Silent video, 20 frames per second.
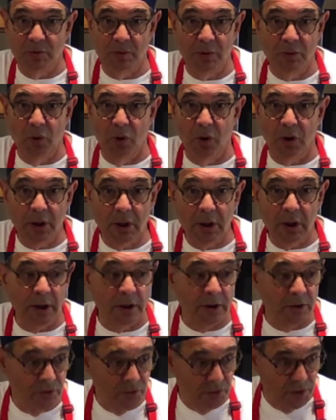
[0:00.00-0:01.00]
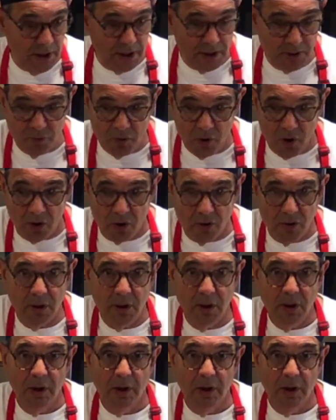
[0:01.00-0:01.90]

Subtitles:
to be working. I'm going to do it again tomorrow.